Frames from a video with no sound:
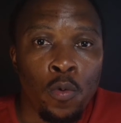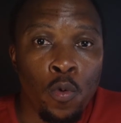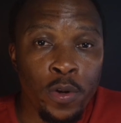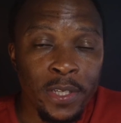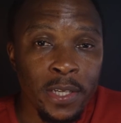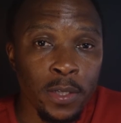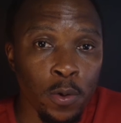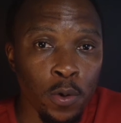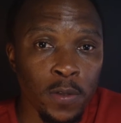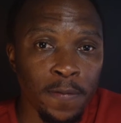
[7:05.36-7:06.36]
Who is this
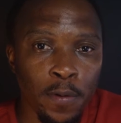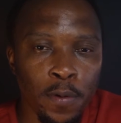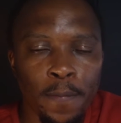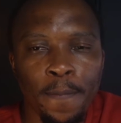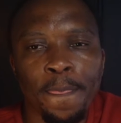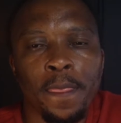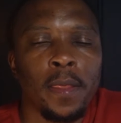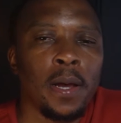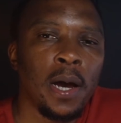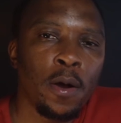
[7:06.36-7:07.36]
course for?
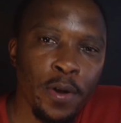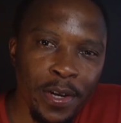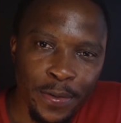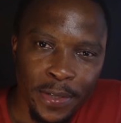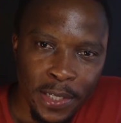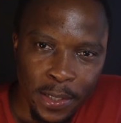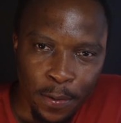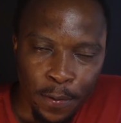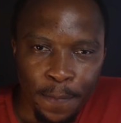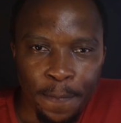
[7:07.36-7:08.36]
According to
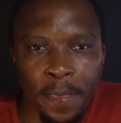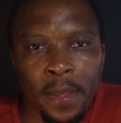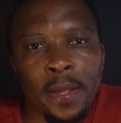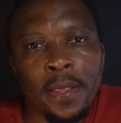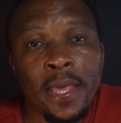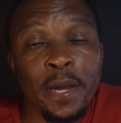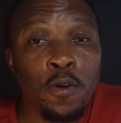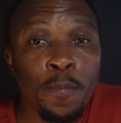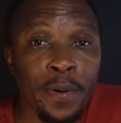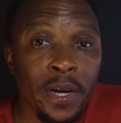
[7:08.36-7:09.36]
Cisco, there are
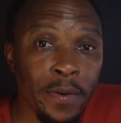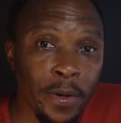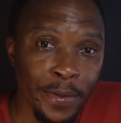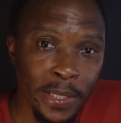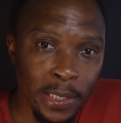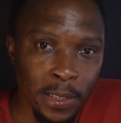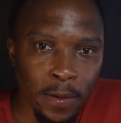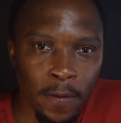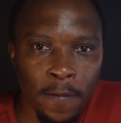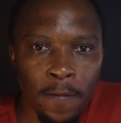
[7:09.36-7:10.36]
no prerequisites
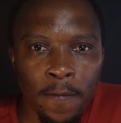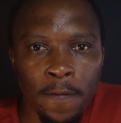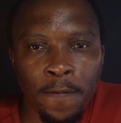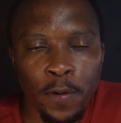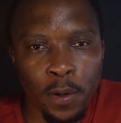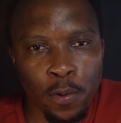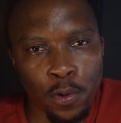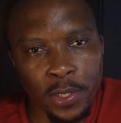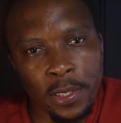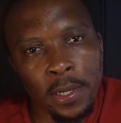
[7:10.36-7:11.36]
for the
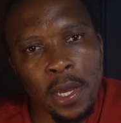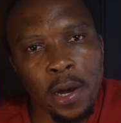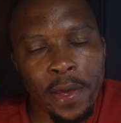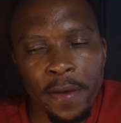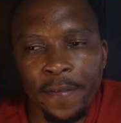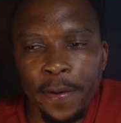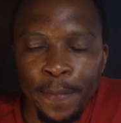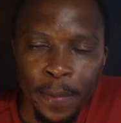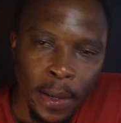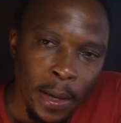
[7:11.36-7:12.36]
course. However,
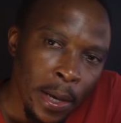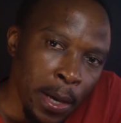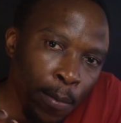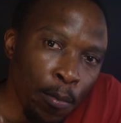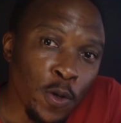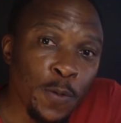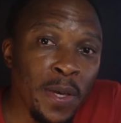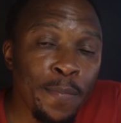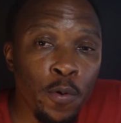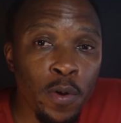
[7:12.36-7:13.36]
most
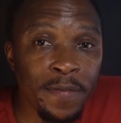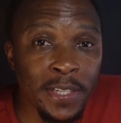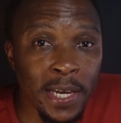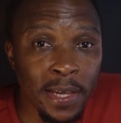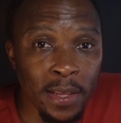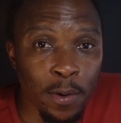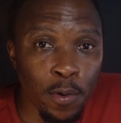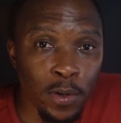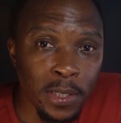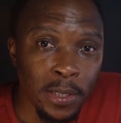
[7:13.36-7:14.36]
people who have taken the
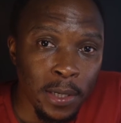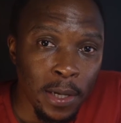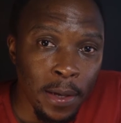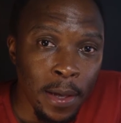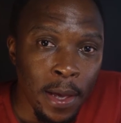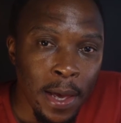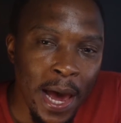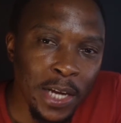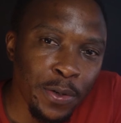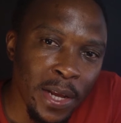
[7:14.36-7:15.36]
course
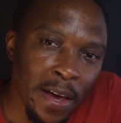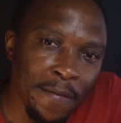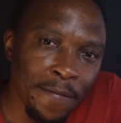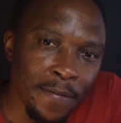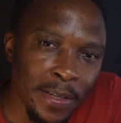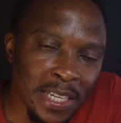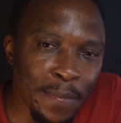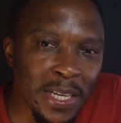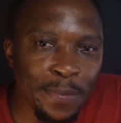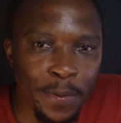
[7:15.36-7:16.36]
actually have
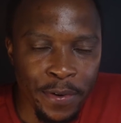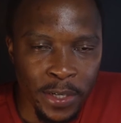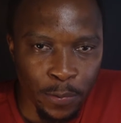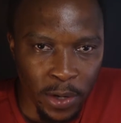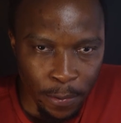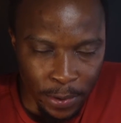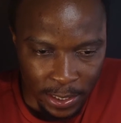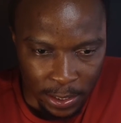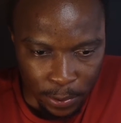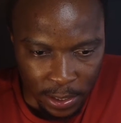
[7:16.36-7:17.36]
some experience working with
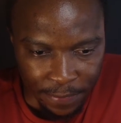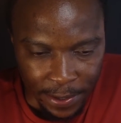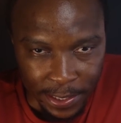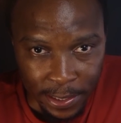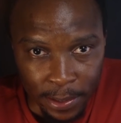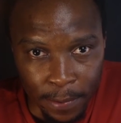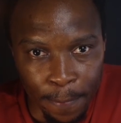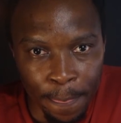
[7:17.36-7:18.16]
Cisco devices